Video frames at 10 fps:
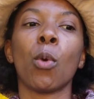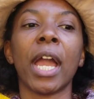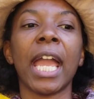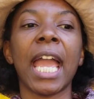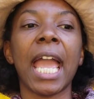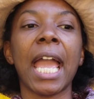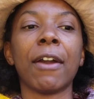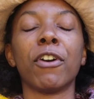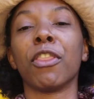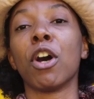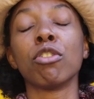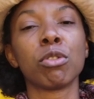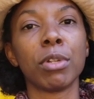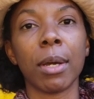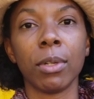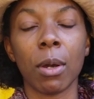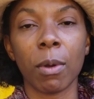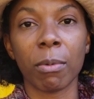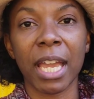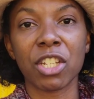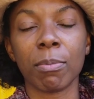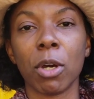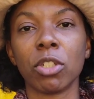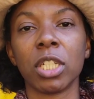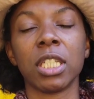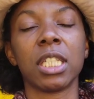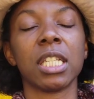Right. For those who don't know what range of motion is,